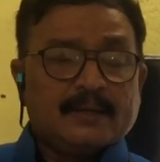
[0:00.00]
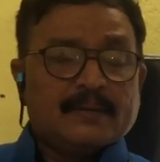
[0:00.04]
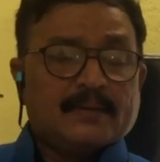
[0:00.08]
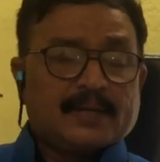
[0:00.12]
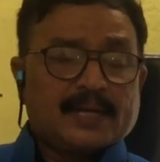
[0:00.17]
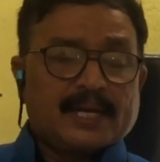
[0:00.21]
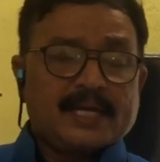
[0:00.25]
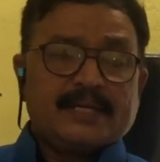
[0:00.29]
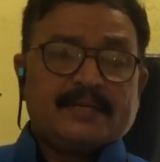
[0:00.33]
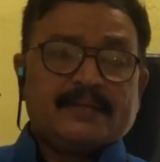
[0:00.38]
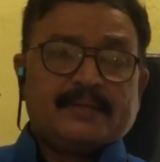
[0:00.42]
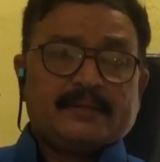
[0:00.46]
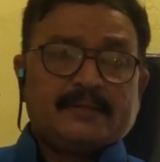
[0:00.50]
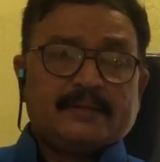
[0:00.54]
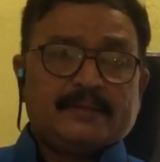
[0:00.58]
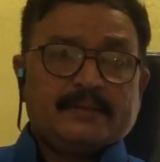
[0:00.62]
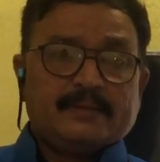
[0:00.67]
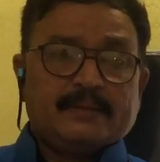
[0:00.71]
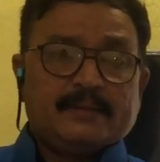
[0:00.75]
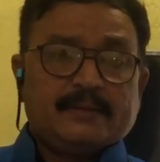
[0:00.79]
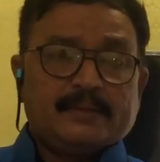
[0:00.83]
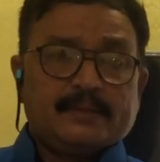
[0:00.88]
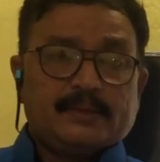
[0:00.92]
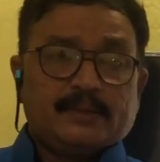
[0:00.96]
Right?
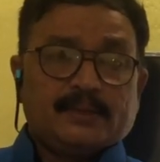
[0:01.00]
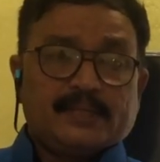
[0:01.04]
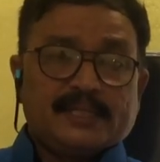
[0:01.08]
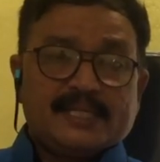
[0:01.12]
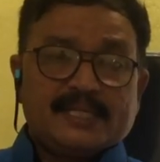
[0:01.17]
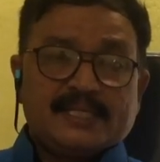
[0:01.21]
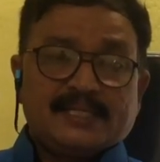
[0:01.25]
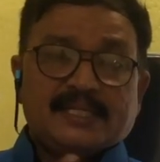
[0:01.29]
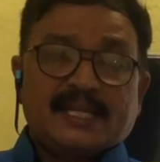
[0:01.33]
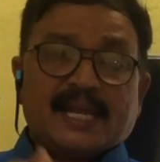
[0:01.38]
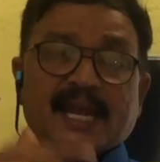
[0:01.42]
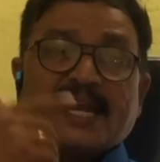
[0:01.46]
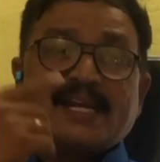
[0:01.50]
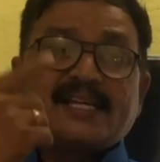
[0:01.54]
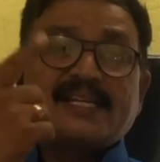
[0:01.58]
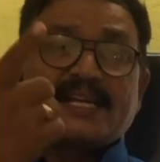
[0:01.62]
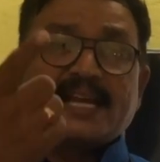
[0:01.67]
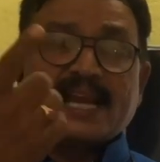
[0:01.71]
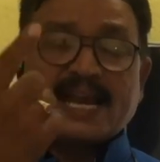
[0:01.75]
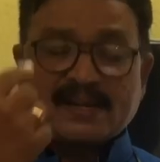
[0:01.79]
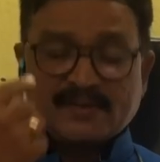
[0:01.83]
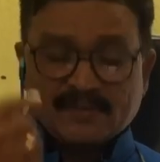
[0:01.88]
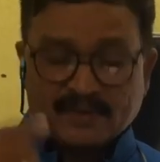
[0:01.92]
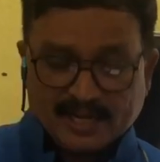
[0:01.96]
So this is the additional
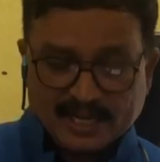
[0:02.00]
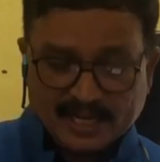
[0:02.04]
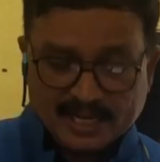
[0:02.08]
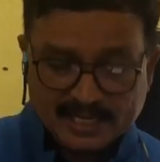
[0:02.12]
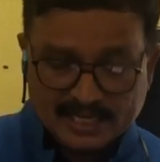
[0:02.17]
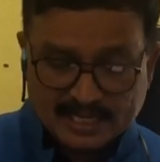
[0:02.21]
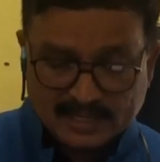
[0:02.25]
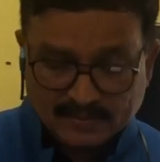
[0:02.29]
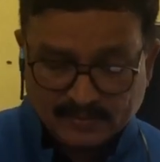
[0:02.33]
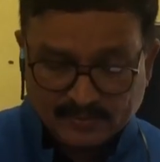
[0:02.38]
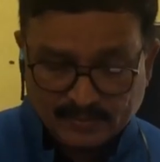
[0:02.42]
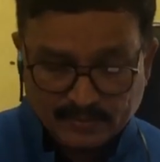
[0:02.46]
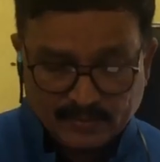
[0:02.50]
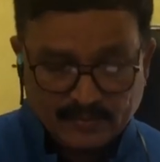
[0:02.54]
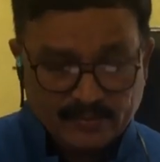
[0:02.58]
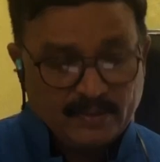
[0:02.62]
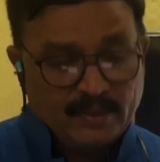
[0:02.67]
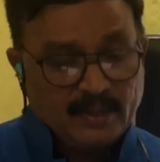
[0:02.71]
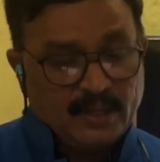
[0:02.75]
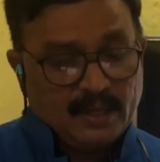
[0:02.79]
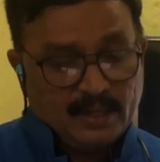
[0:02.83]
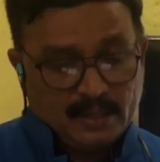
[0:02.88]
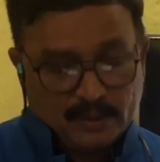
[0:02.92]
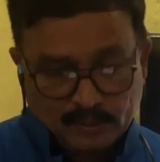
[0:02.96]
advantage of
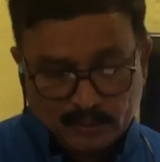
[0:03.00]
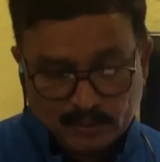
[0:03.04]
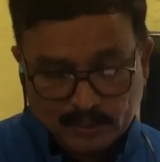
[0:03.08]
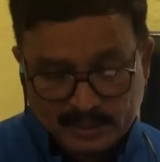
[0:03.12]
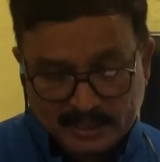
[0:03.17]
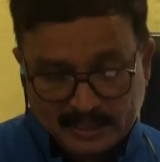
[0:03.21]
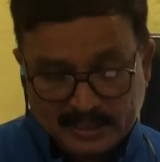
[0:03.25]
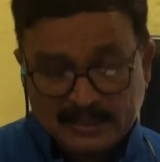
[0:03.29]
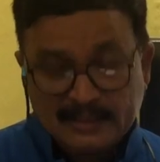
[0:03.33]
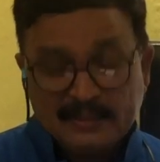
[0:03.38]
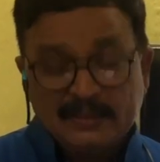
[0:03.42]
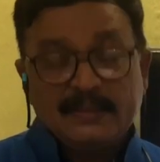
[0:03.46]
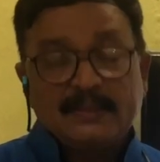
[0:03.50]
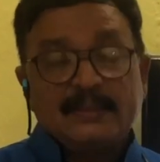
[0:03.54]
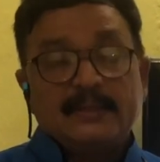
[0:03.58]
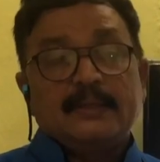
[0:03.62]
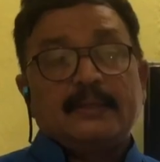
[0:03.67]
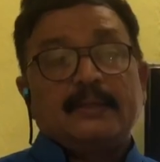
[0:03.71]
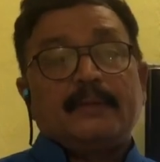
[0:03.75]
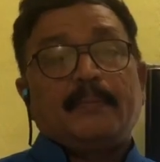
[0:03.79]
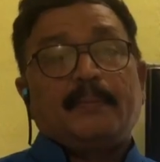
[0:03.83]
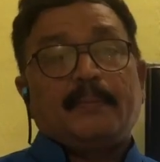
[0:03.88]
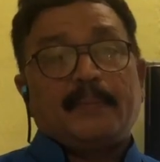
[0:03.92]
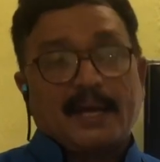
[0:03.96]
using
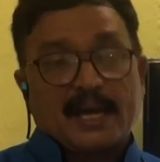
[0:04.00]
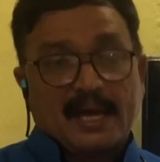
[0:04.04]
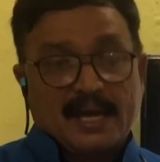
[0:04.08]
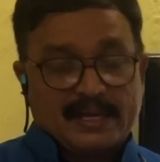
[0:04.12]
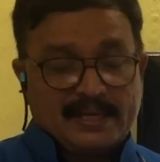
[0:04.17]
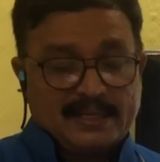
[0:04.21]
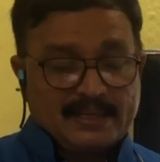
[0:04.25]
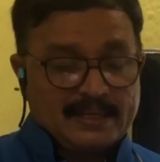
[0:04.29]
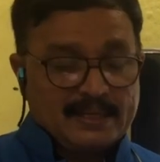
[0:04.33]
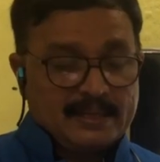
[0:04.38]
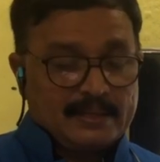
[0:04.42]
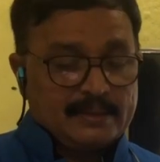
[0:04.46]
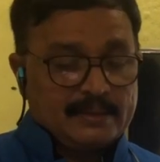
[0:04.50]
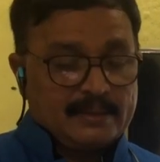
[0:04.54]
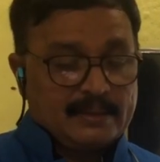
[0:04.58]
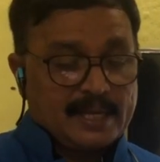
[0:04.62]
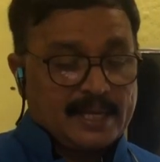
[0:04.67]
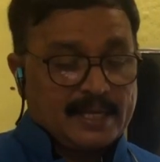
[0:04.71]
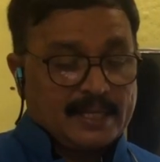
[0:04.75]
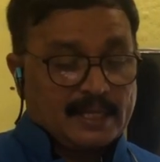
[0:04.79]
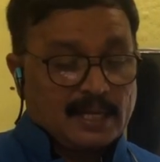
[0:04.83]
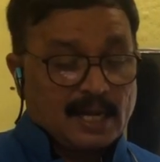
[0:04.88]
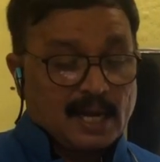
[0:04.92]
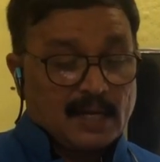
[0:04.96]
barrier
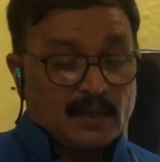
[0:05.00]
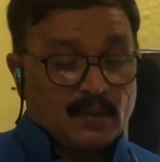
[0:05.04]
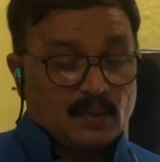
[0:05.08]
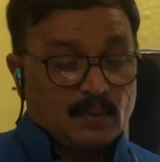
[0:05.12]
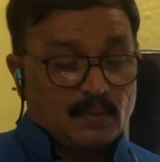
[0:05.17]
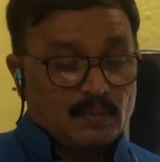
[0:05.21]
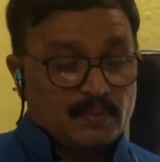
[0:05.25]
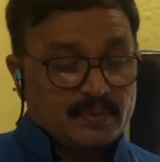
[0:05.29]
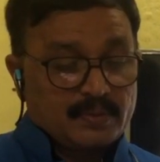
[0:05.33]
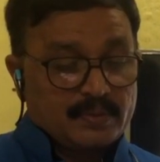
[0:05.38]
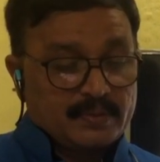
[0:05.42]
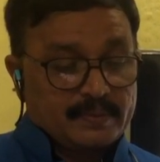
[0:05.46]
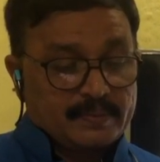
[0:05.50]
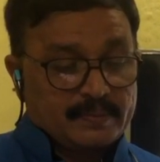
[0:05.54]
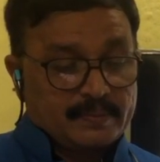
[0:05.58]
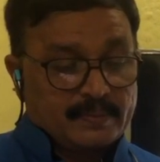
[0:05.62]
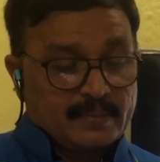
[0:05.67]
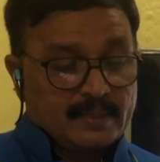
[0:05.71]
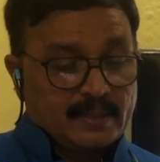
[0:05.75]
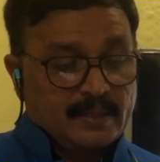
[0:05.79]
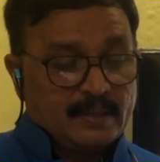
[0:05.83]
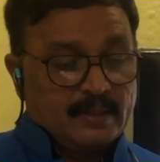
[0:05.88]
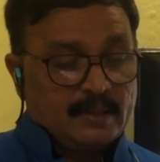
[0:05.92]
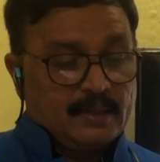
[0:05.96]
like condoms.
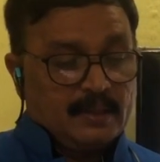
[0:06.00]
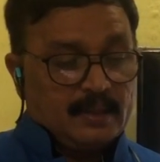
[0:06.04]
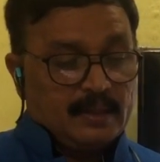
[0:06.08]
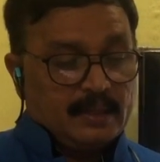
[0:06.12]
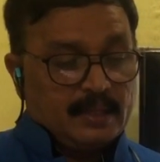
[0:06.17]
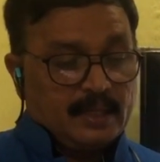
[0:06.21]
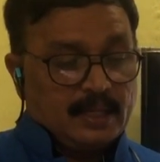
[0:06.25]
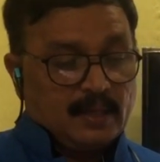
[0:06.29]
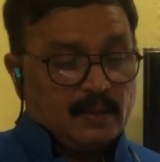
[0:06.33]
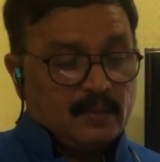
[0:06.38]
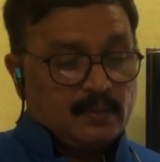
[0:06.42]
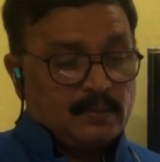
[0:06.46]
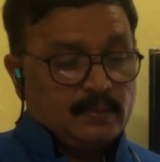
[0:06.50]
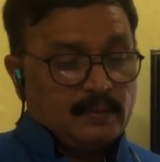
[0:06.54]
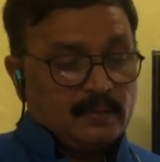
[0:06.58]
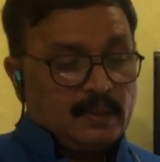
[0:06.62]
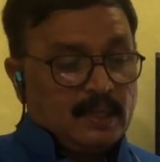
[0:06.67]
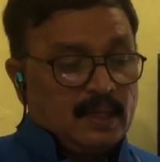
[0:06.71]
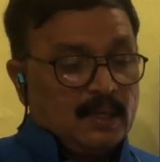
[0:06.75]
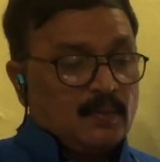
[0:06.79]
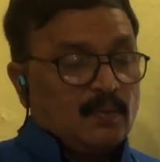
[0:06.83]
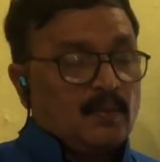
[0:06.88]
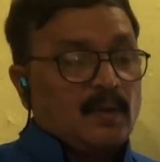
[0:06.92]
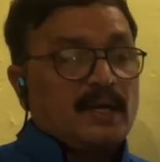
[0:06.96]
Now,
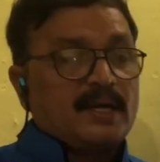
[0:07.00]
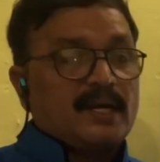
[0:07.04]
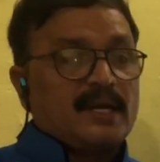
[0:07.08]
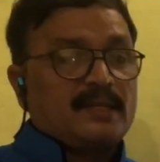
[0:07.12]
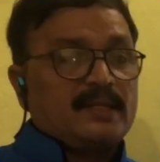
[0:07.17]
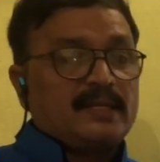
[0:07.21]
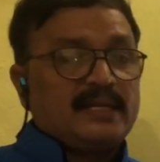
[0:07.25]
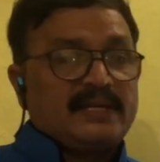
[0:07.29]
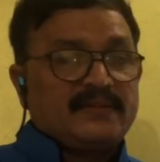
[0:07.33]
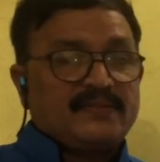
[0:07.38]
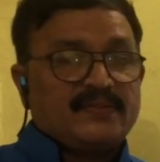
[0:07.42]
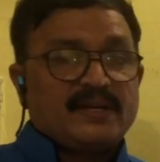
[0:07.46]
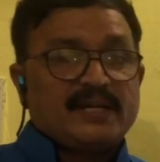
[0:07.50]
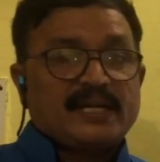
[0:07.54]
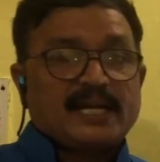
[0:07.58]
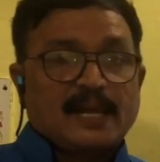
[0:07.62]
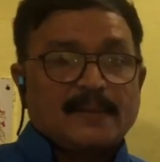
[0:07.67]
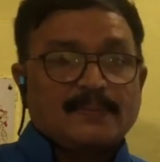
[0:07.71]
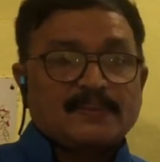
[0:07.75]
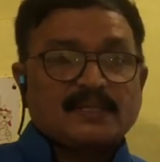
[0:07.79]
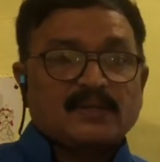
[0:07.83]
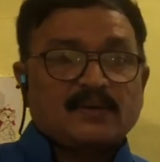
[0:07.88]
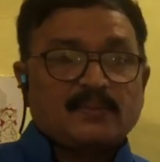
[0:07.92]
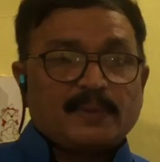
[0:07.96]
what are the different
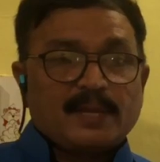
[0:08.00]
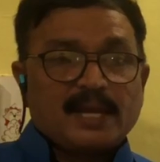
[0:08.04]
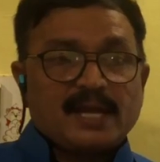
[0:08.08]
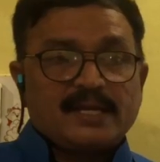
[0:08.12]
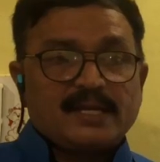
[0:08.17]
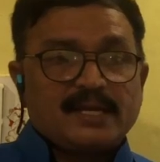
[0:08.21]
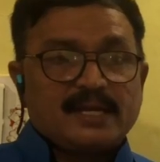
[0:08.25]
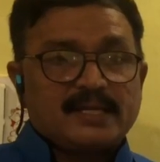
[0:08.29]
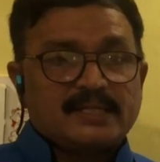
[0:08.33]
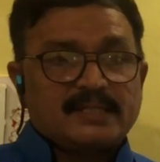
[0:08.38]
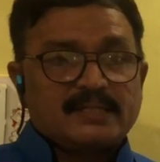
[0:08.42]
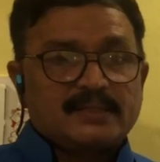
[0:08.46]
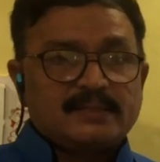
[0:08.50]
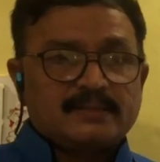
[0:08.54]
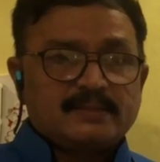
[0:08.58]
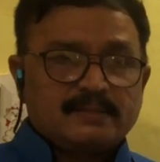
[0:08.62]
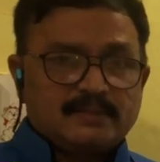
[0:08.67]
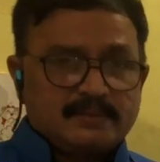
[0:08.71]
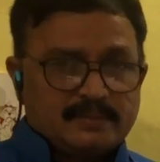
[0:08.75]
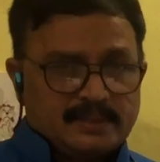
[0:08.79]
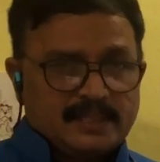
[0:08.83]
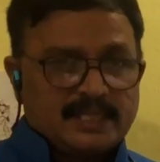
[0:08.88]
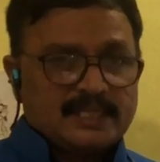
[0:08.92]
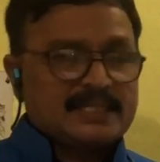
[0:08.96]
types of barriers?
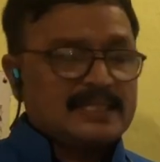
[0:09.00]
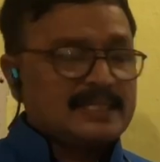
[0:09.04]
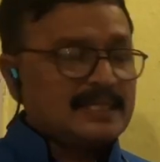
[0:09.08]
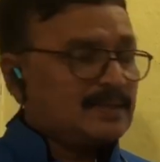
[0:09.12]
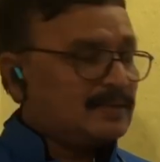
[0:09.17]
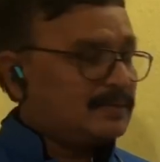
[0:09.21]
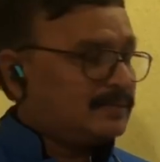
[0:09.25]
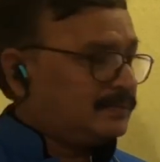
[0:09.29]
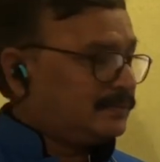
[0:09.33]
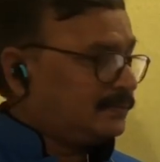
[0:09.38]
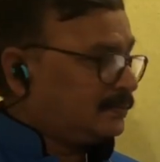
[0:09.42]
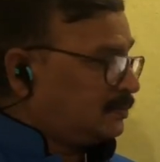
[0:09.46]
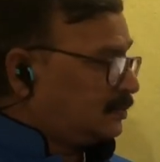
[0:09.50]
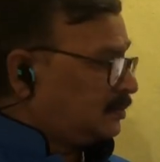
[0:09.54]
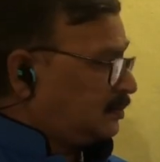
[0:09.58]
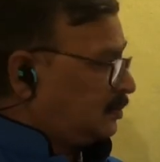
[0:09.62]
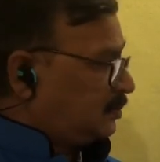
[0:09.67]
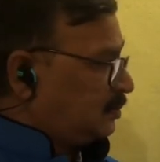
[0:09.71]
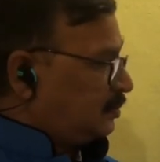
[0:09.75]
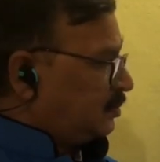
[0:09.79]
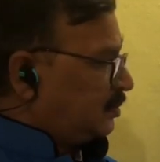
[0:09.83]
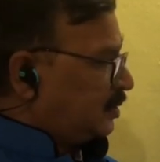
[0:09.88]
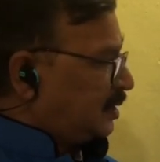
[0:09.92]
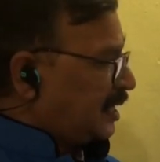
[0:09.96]
Just now,
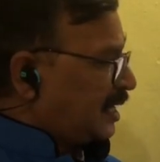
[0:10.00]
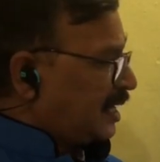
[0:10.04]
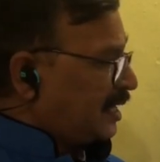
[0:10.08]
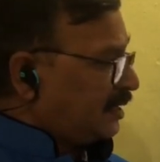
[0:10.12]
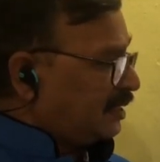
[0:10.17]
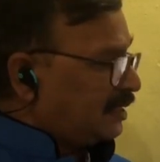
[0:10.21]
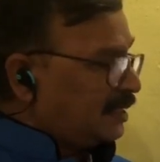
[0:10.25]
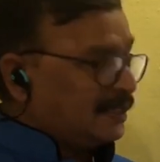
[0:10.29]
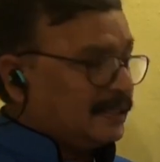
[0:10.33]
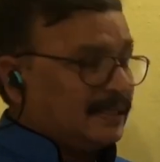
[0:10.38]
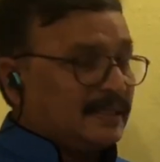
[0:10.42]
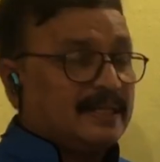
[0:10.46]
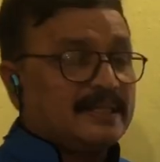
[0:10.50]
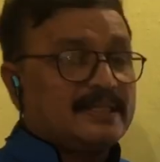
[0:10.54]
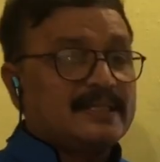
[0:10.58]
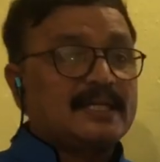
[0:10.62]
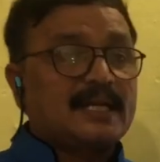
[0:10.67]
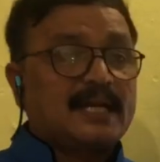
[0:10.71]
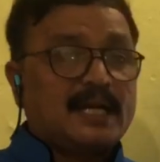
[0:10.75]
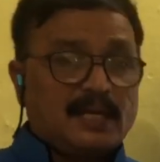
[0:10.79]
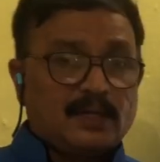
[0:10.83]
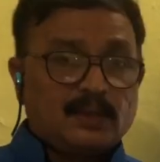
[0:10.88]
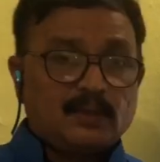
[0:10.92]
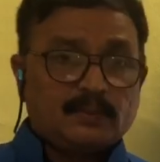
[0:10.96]
we learned that there is a
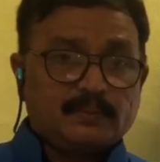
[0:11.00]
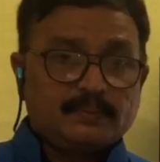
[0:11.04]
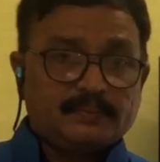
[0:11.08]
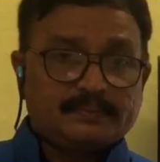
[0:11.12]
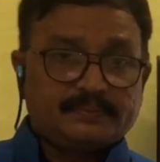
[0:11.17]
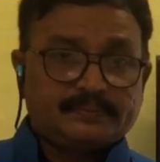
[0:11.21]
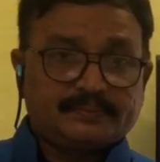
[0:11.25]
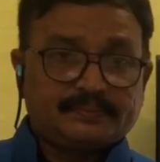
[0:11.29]
condom.